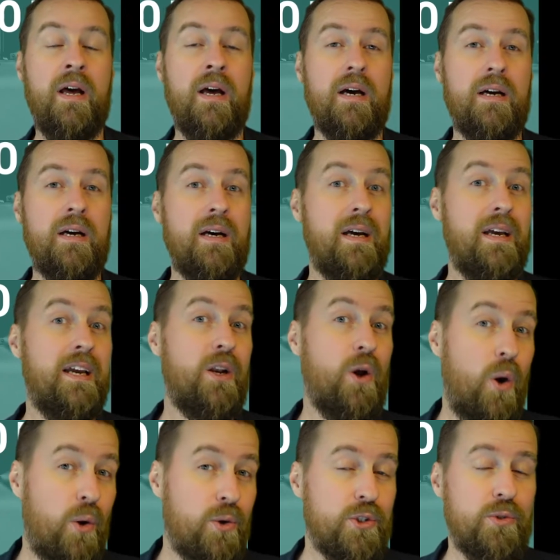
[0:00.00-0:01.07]
It
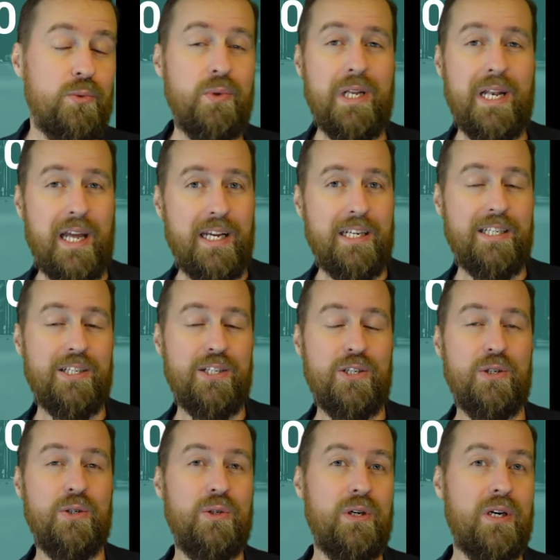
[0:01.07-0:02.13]
also relates
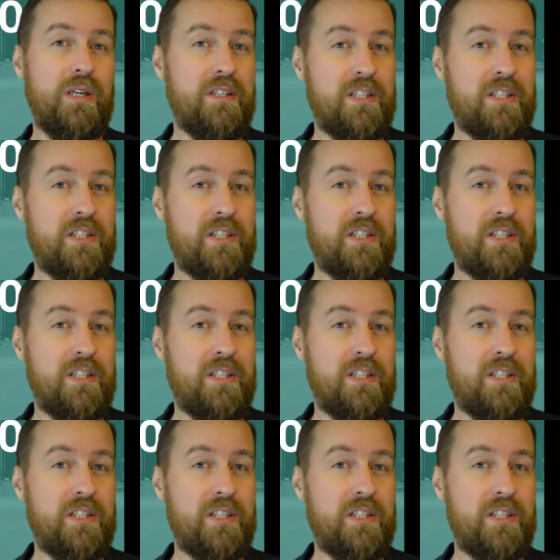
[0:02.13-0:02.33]
to a